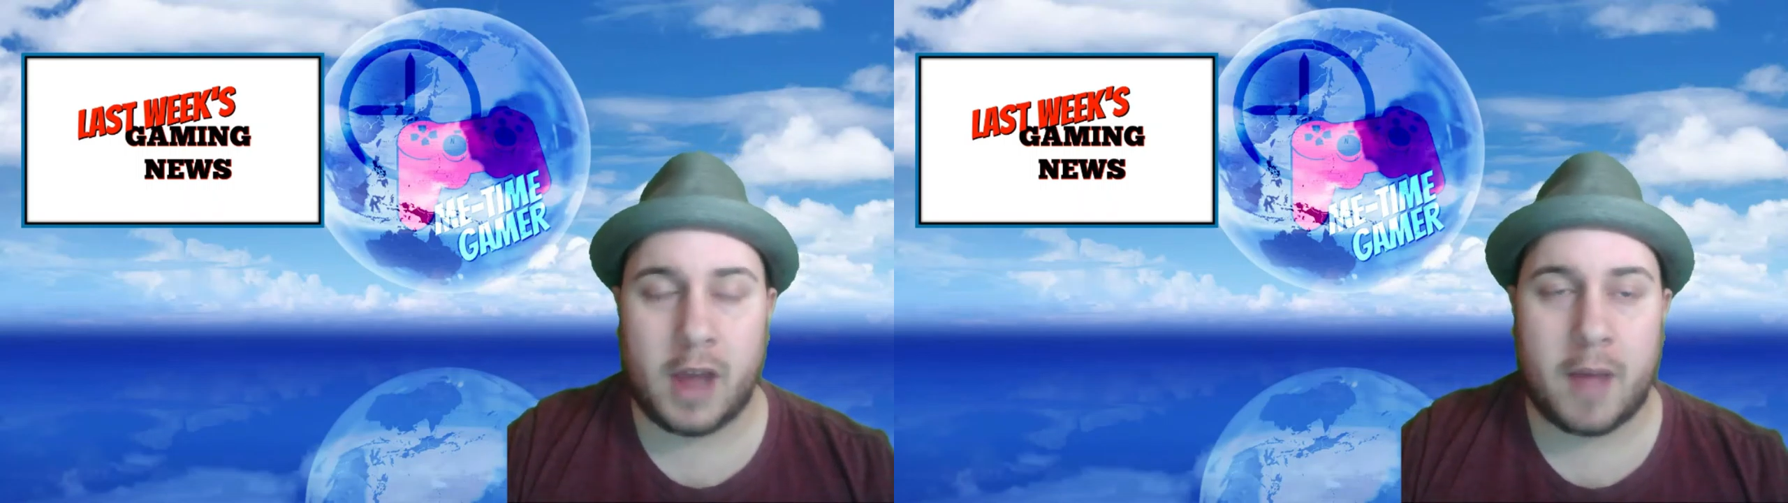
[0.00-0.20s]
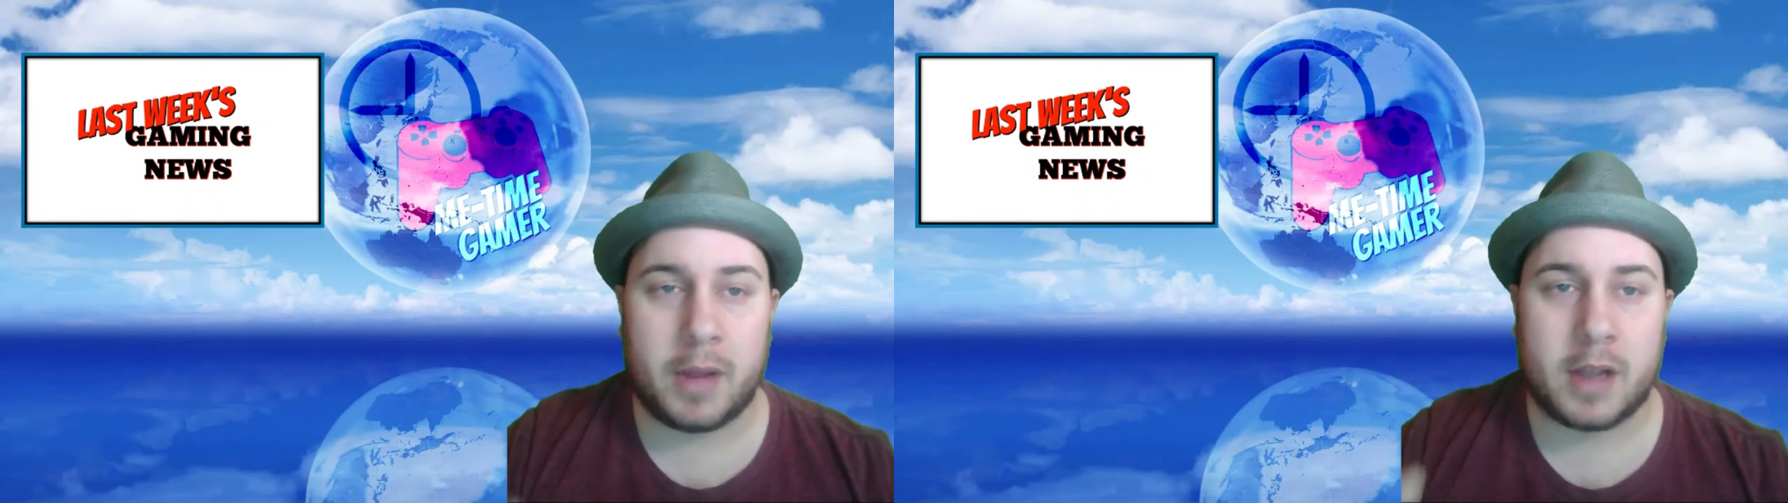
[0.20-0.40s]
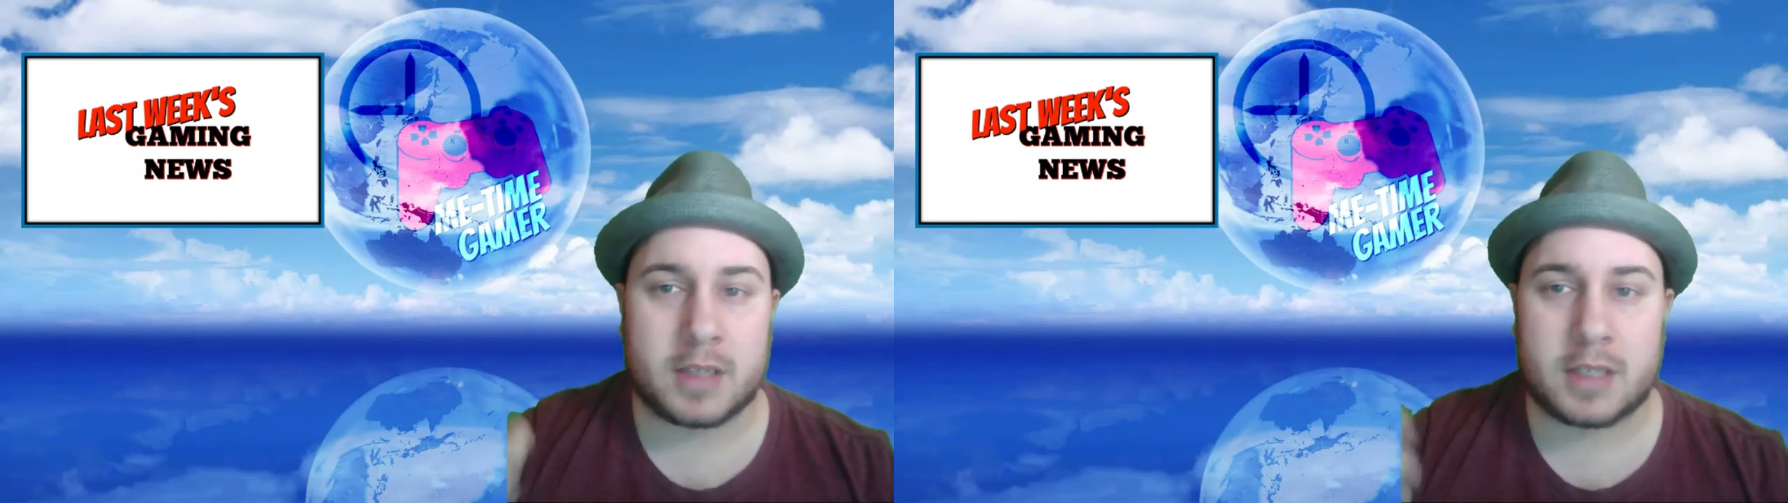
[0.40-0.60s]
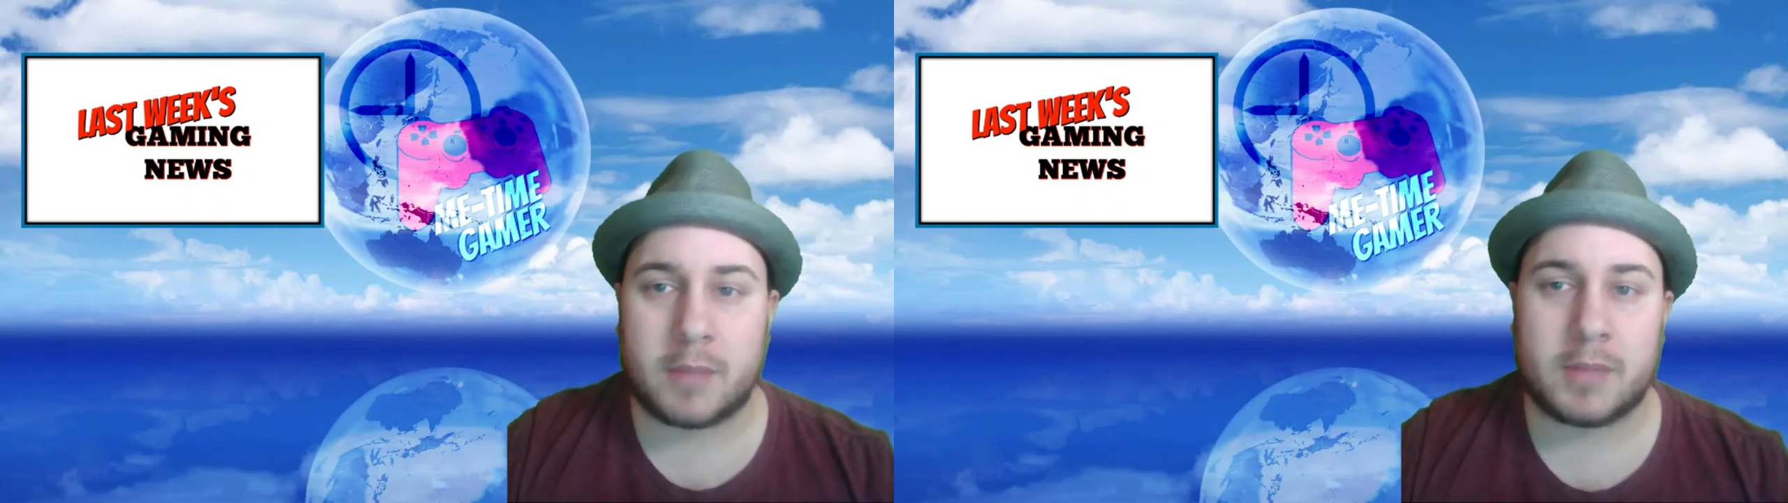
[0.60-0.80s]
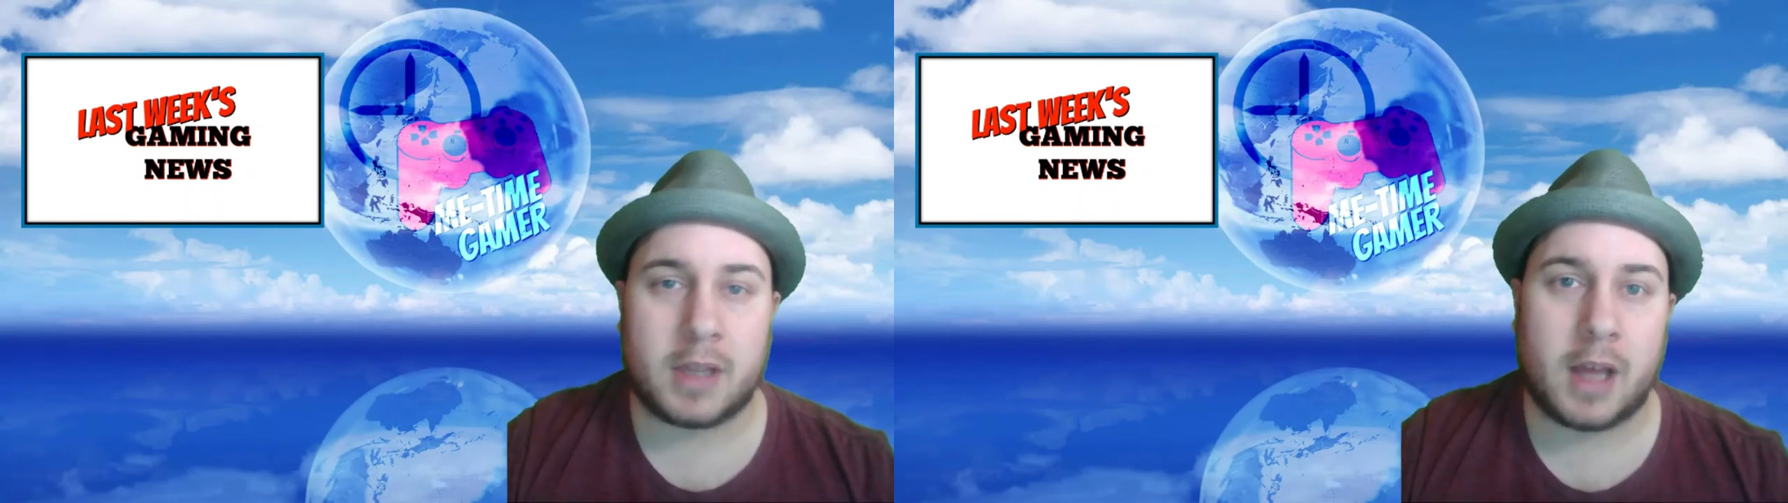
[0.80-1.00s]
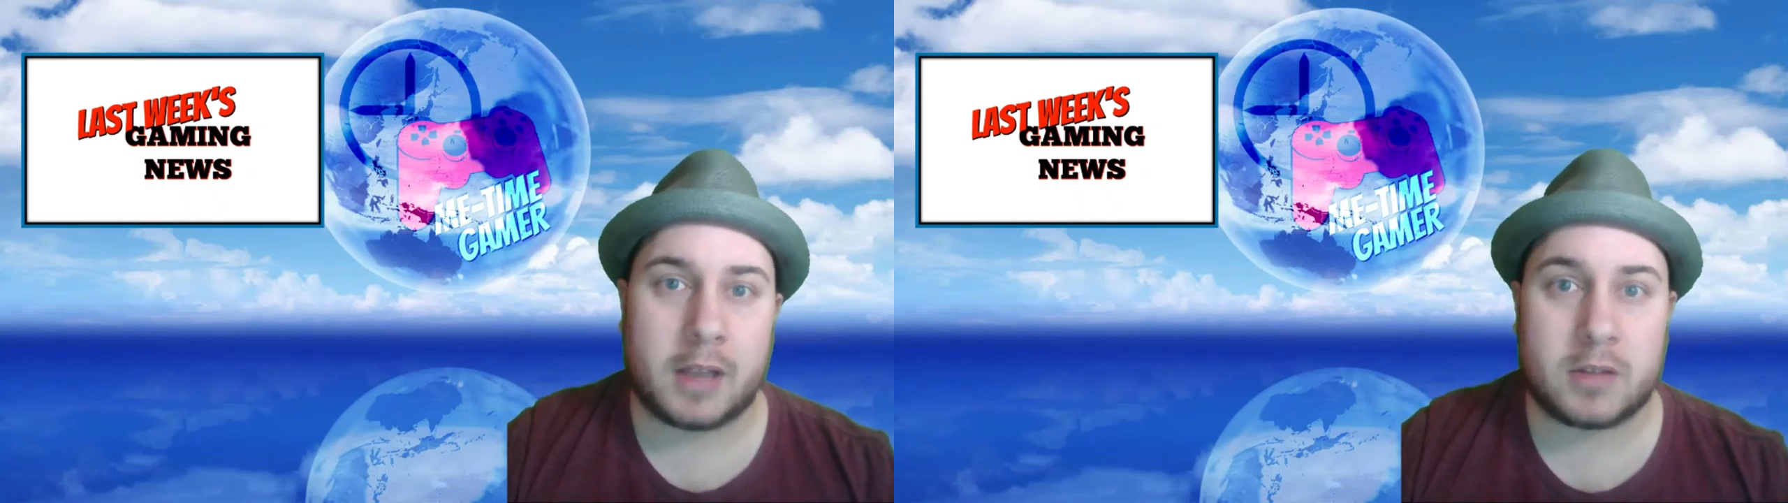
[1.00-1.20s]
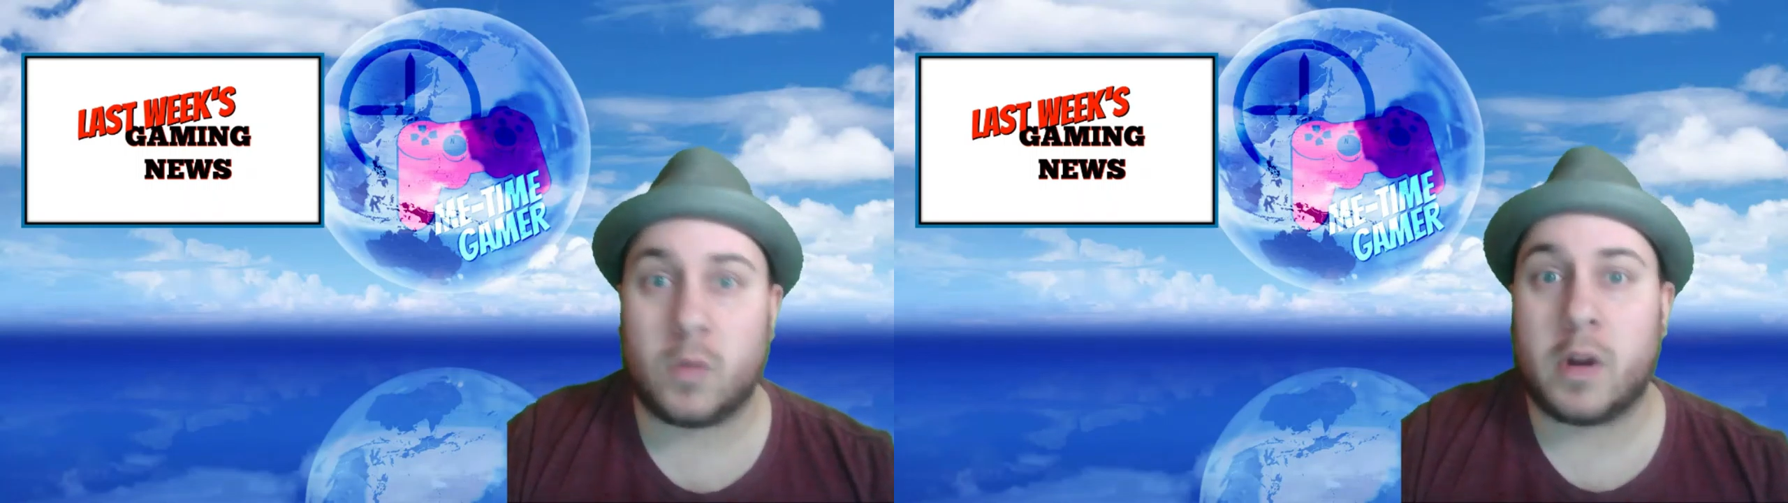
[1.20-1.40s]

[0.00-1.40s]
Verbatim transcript: that, because it's something that's